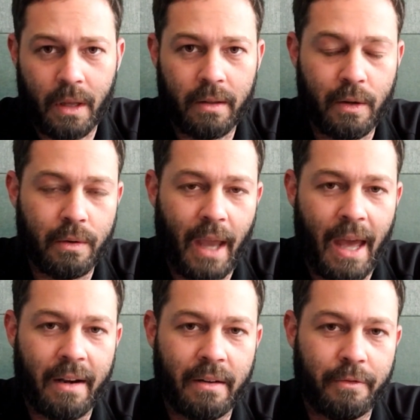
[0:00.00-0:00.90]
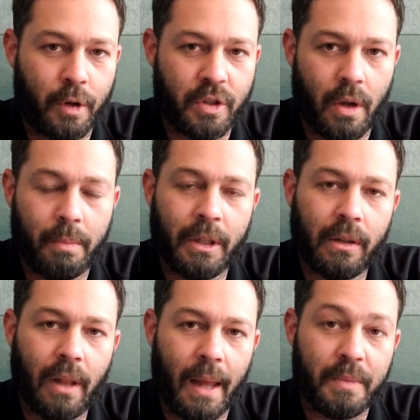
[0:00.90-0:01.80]
You can, for
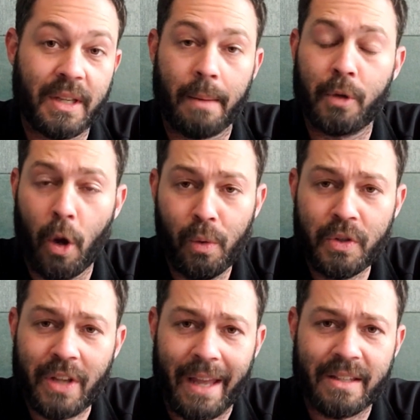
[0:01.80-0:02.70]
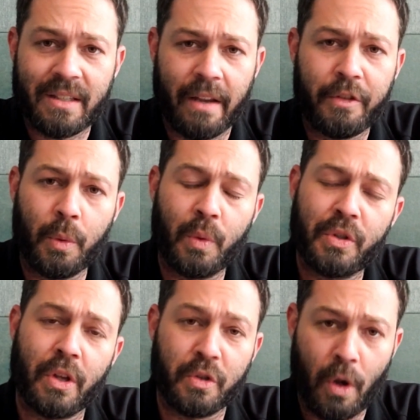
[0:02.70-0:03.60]
example, set up goals and save
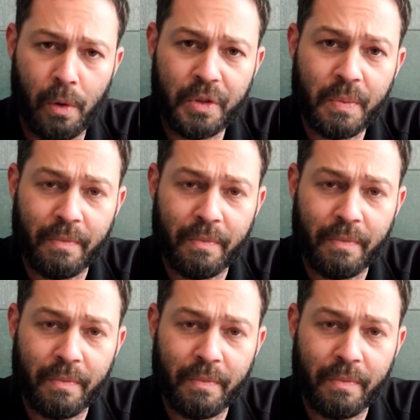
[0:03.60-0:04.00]
towards those goals.